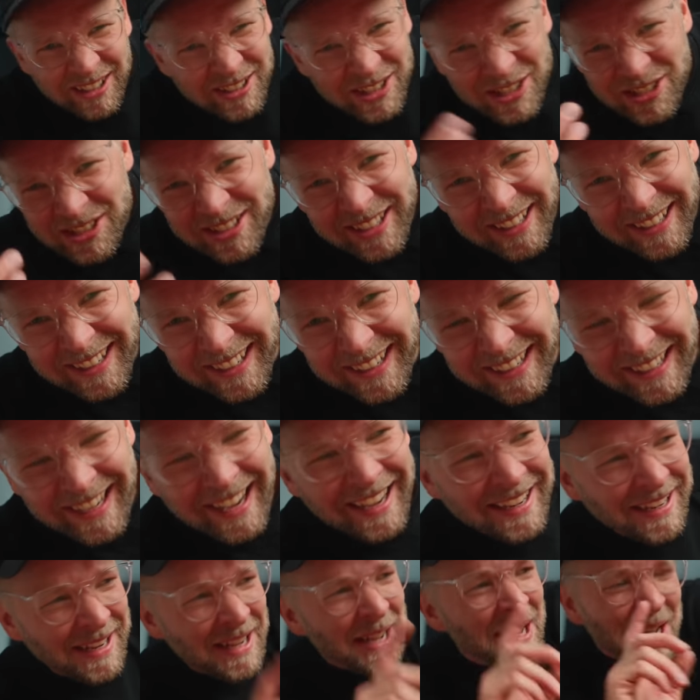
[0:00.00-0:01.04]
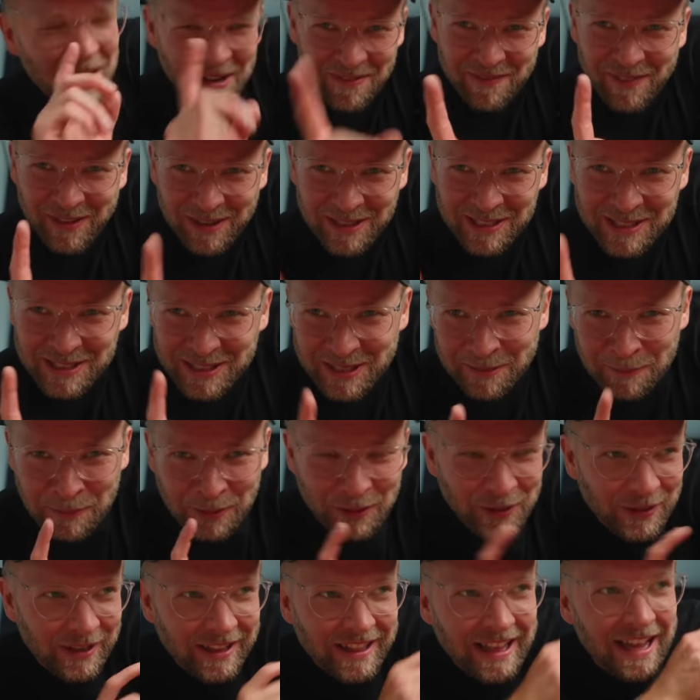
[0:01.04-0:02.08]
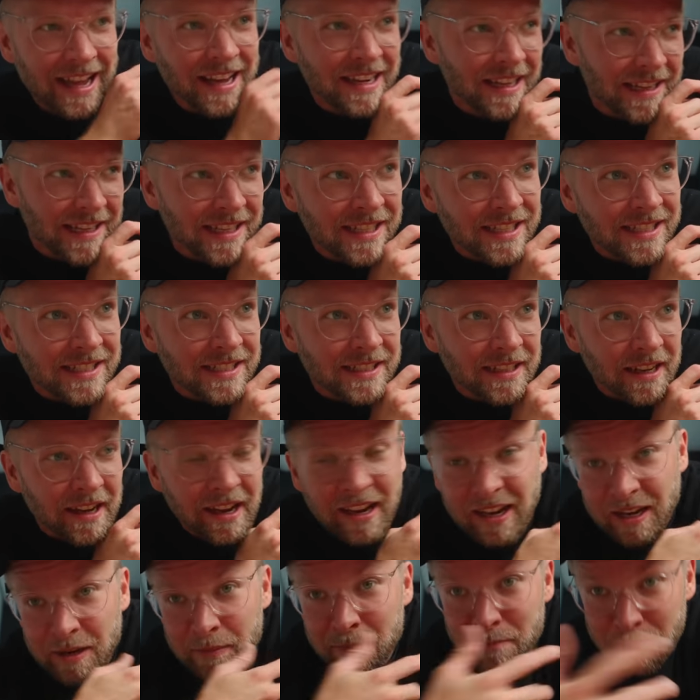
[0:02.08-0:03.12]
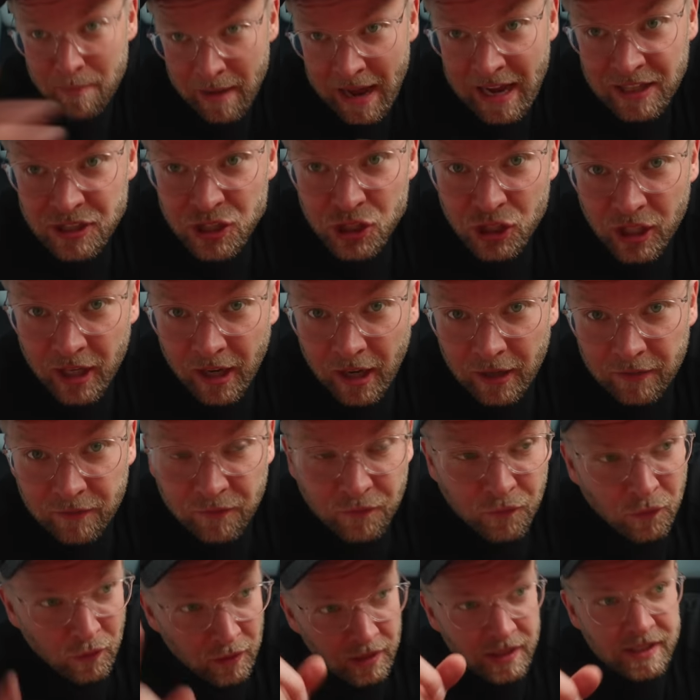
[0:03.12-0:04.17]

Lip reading: just did it again. Very similar to that is a match cut. For